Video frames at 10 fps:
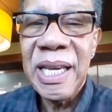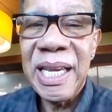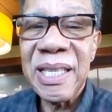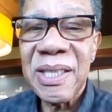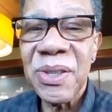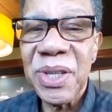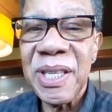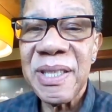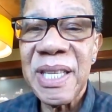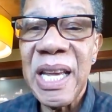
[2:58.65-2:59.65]
And Silk
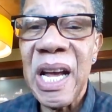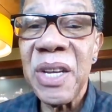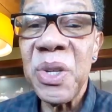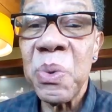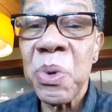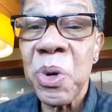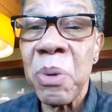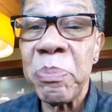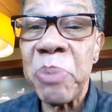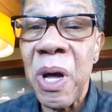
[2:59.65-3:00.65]
is the
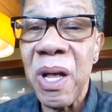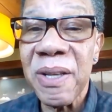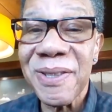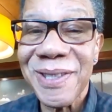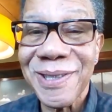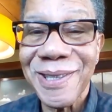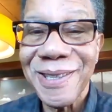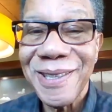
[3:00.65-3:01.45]
underworld boss